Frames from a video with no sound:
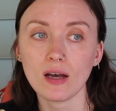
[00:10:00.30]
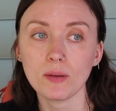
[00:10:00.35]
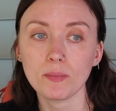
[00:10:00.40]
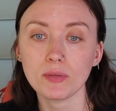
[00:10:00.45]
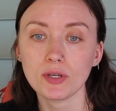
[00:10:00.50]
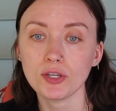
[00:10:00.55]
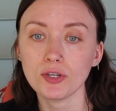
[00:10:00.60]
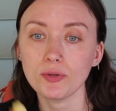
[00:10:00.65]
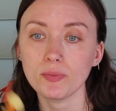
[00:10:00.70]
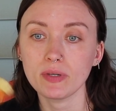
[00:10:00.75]

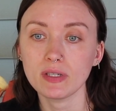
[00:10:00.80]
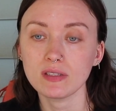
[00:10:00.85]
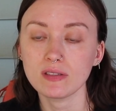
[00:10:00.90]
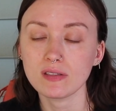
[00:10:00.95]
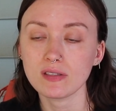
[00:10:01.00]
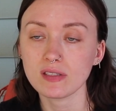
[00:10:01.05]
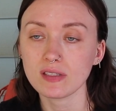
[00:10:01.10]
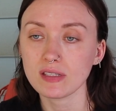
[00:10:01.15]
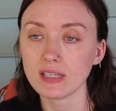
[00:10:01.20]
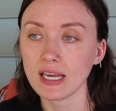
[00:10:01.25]

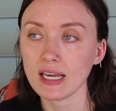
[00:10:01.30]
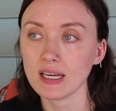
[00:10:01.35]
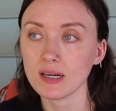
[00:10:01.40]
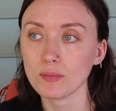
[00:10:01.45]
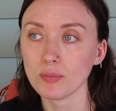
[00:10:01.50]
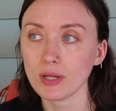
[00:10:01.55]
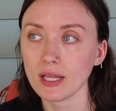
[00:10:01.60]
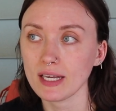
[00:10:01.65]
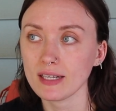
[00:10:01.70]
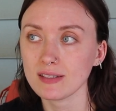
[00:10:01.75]
humans
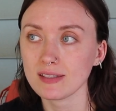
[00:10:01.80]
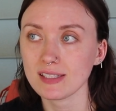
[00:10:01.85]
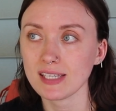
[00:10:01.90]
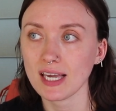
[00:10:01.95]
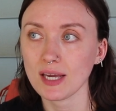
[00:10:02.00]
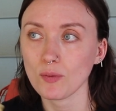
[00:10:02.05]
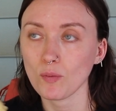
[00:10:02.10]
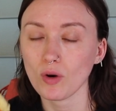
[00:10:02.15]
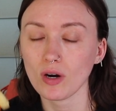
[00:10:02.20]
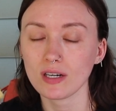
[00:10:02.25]
and plants
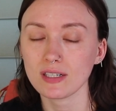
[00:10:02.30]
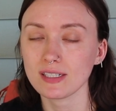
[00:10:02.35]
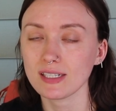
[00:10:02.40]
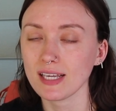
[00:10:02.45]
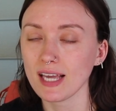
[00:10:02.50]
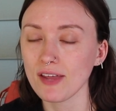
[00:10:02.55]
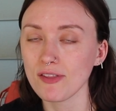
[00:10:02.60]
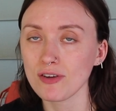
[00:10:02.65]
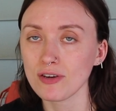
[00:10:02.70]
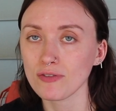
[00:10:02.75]
can work
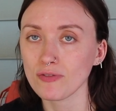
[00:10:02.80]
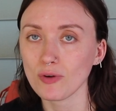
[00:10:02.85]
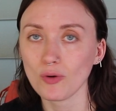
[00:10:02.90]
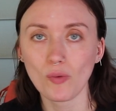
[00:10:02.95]
together for